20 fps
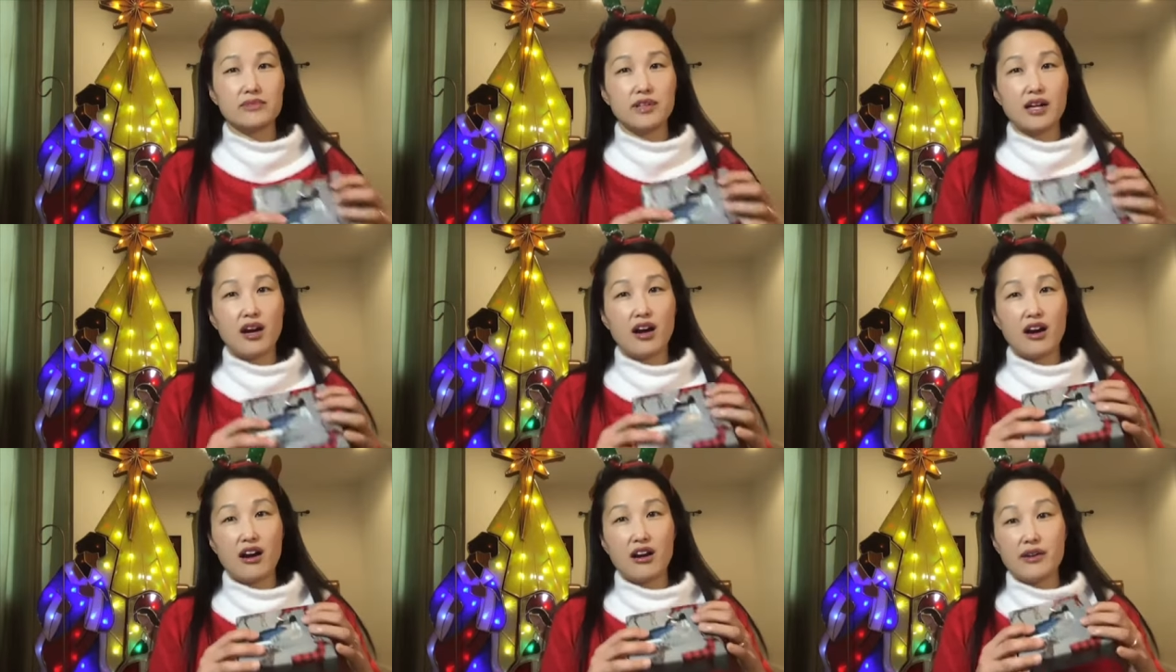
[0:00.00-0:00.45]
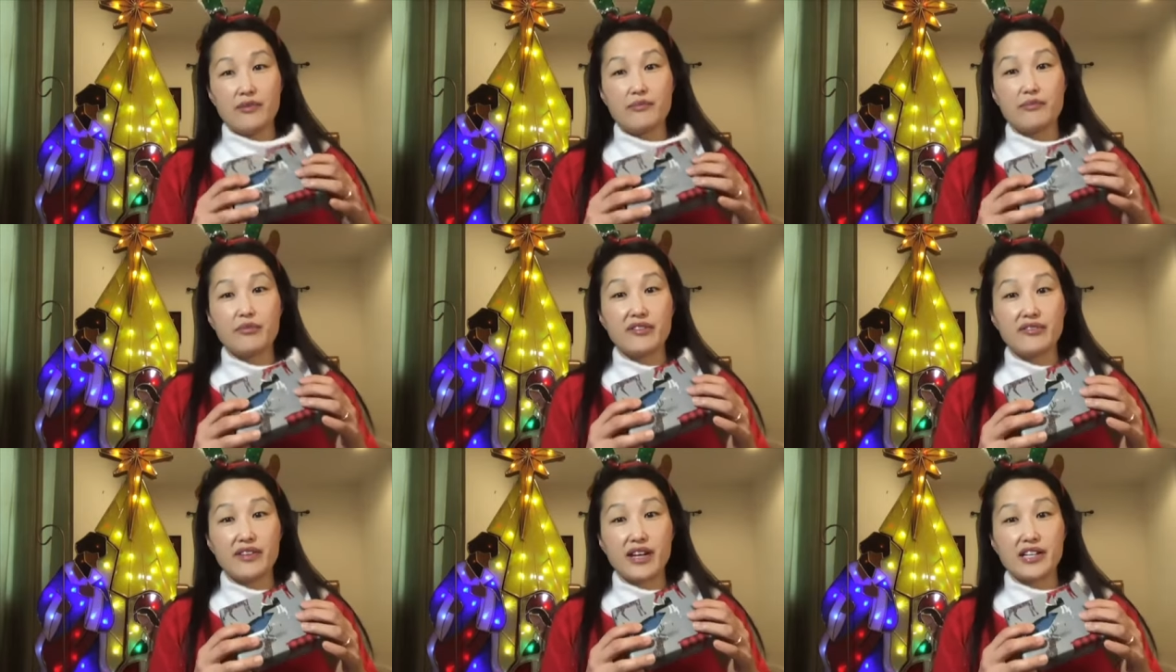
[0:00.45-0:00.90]
our
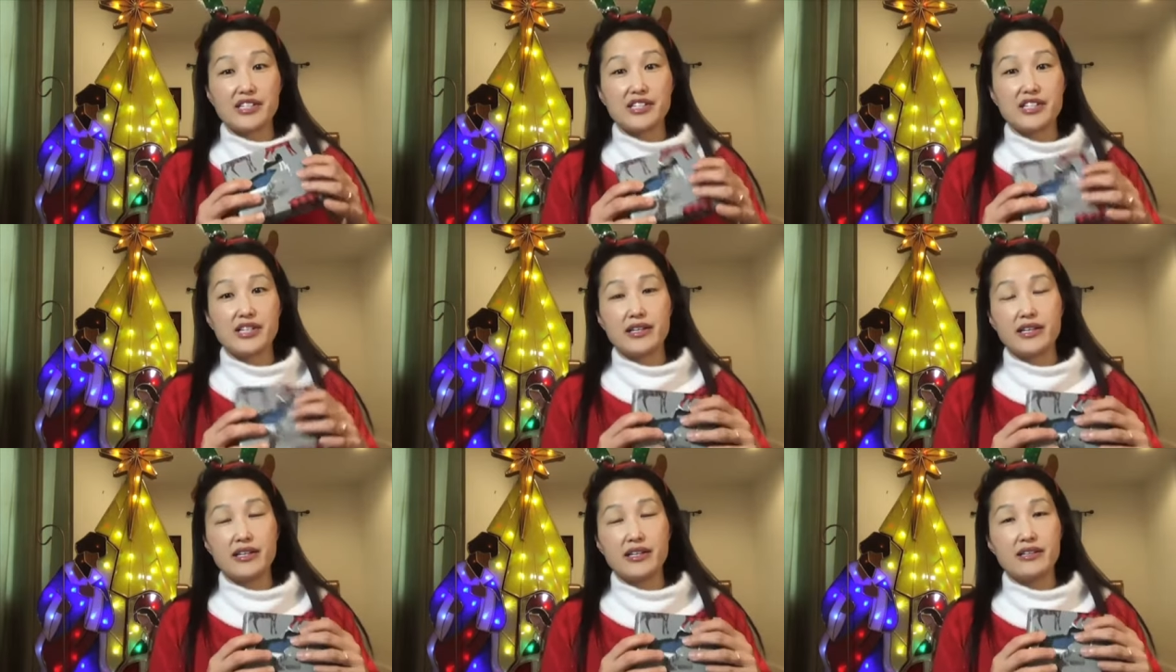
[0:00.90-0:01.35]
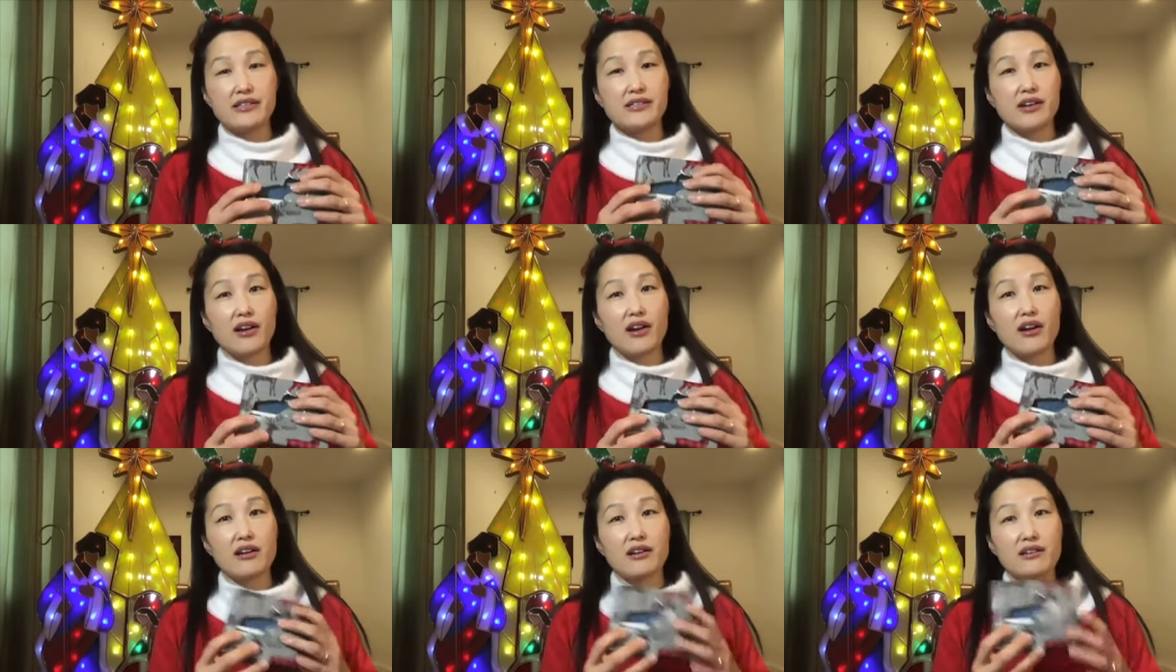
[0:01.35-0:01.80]
imperfection is,
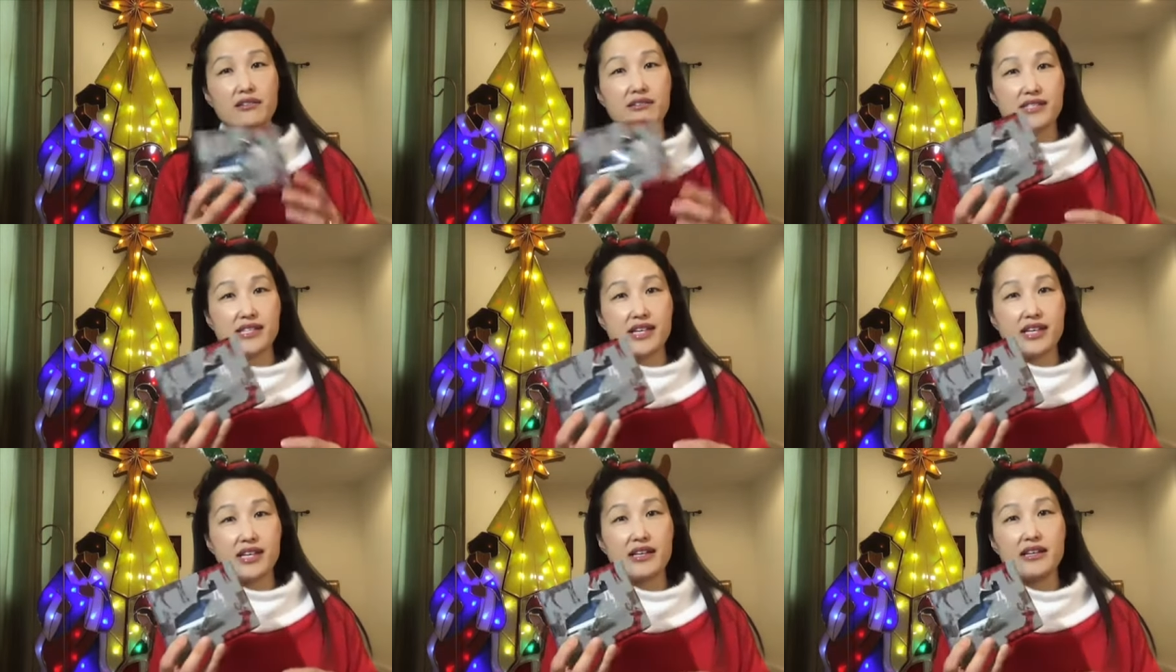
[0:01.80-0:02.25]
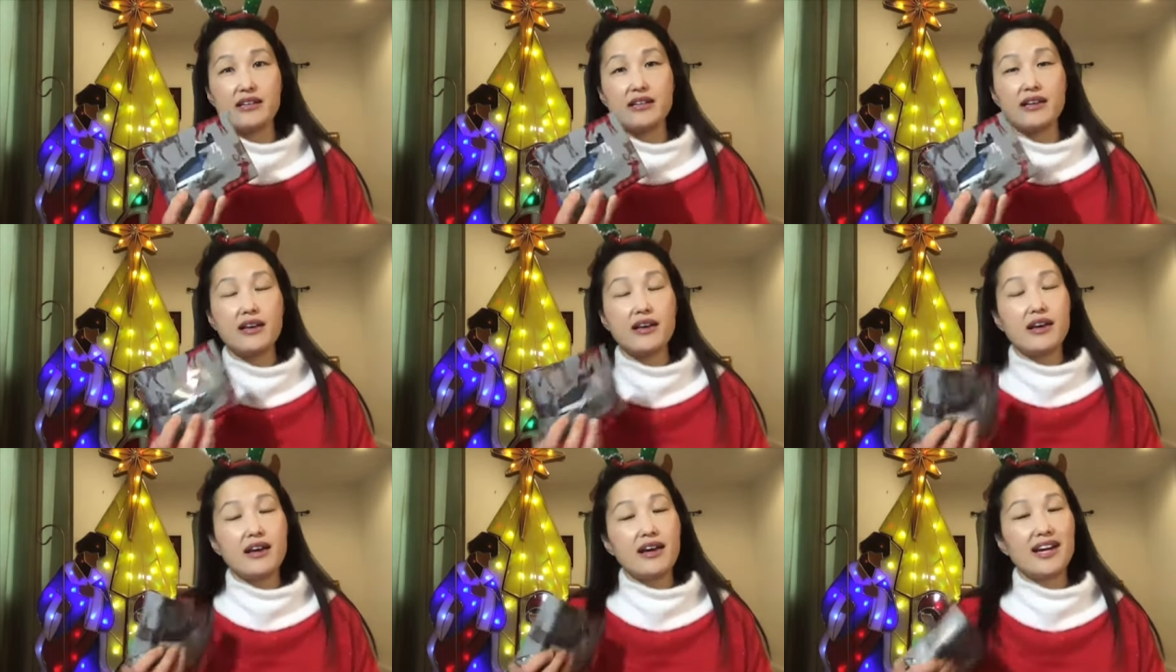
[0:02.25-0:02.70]
our sin,
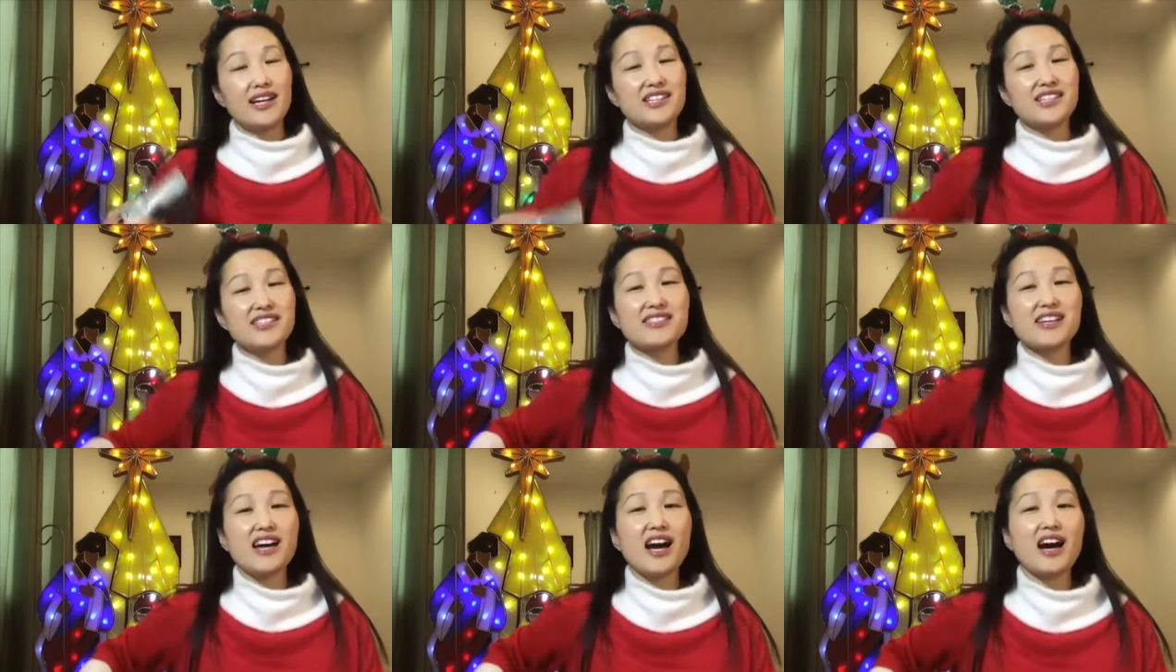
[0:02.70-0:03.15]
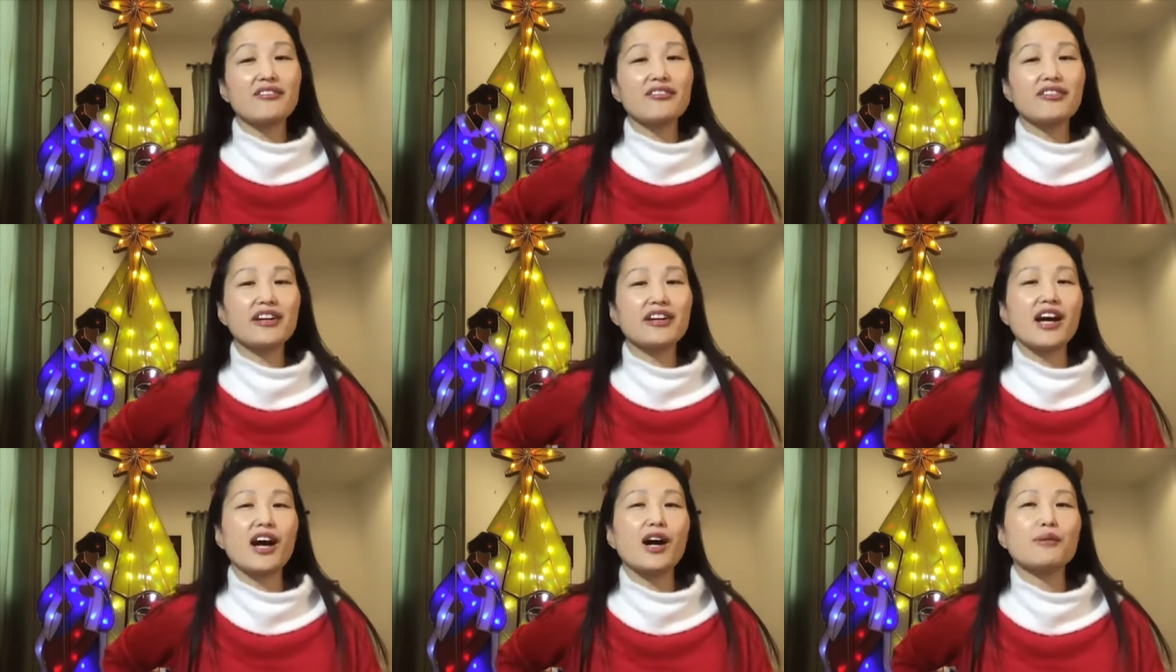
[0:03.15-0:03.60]
and just cover
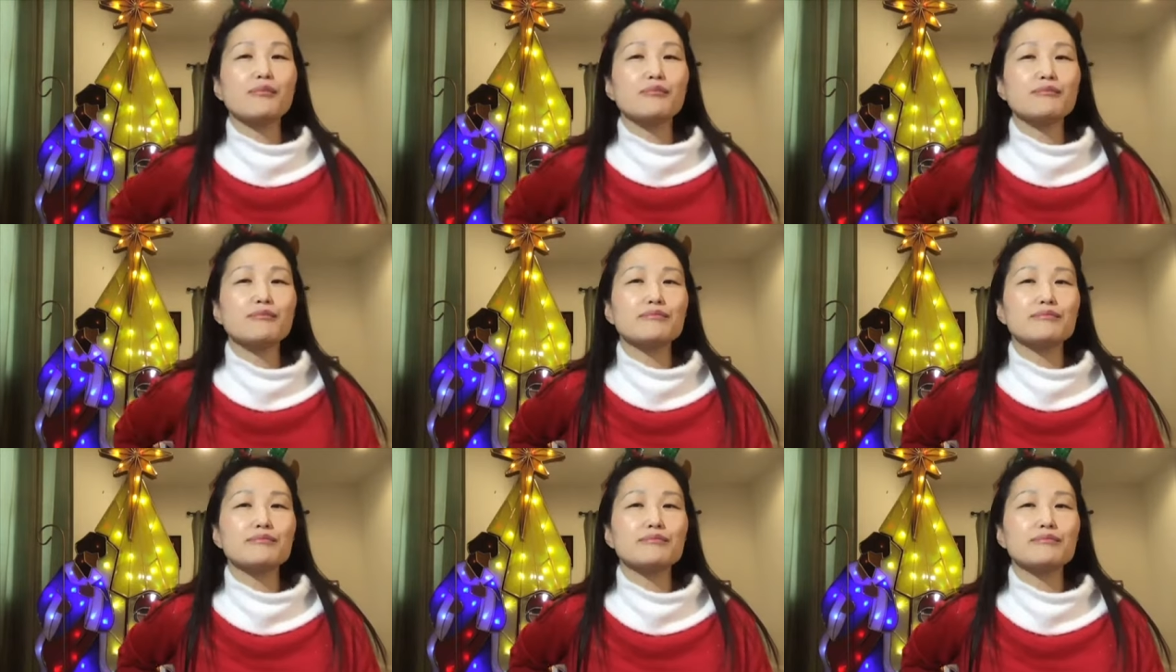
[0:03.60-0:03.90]
it up.